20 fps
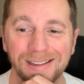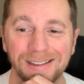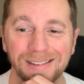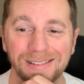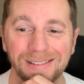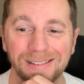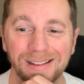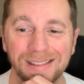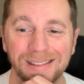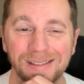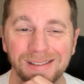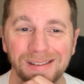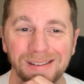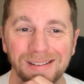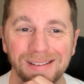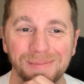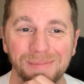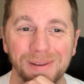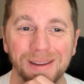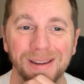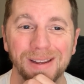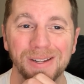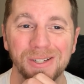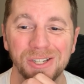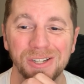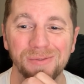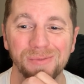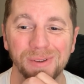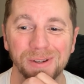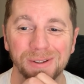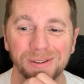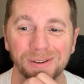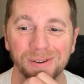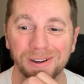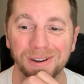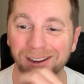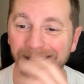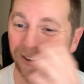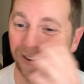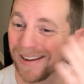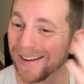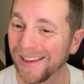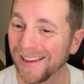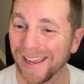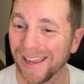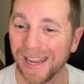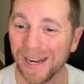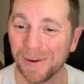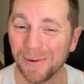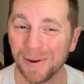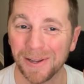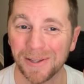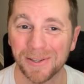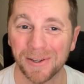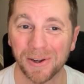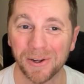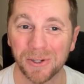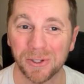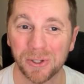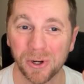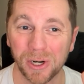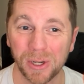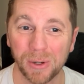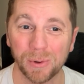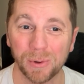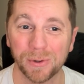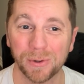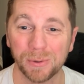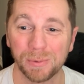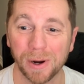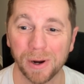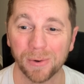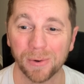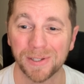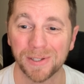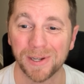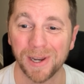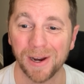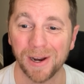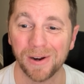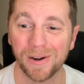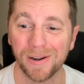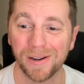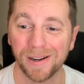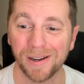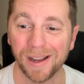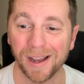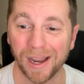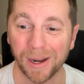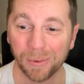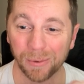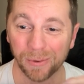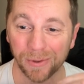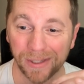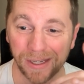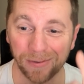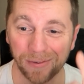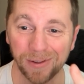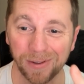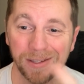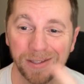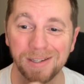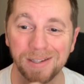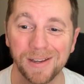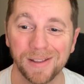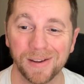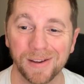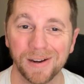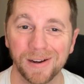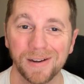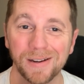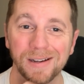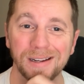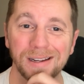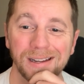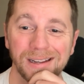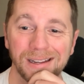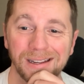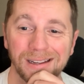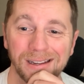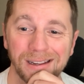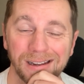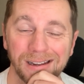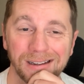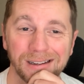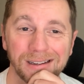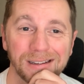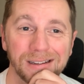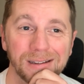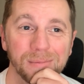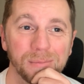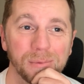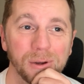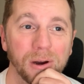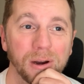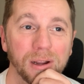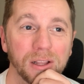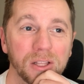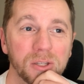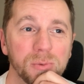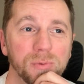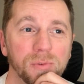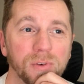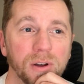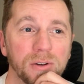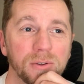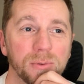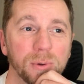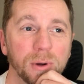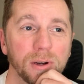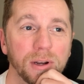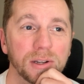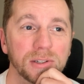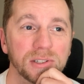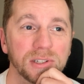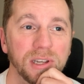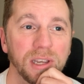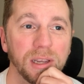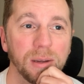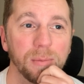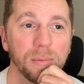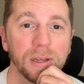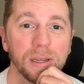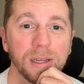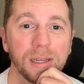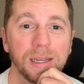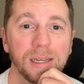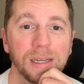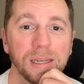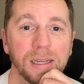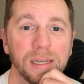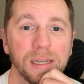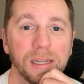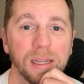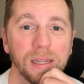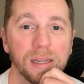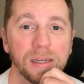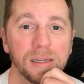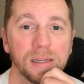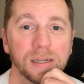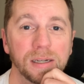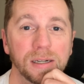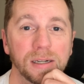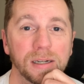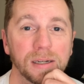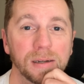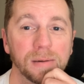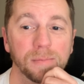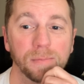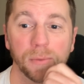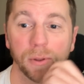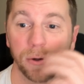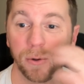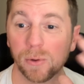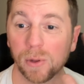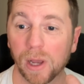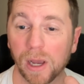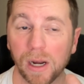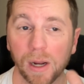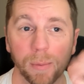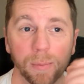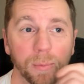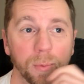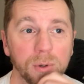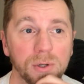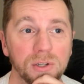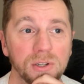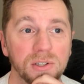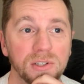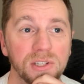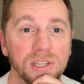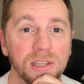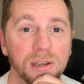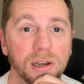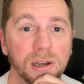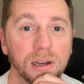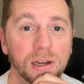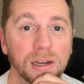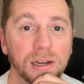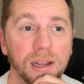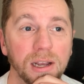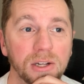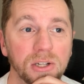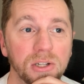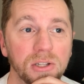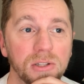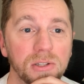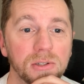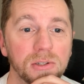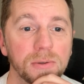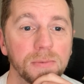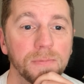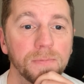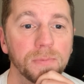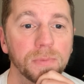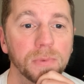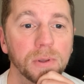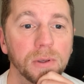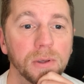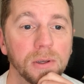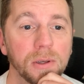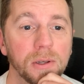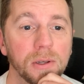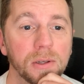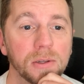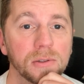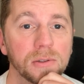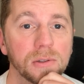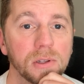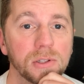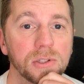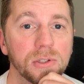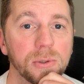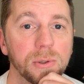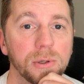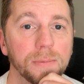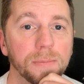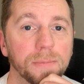So that's a big achievement. Okay, anyways, our starting word tomorrow is Karen. I will definitely see you there. All right, let's move on to our next game in the new lineup, which is Connections. So let's do it.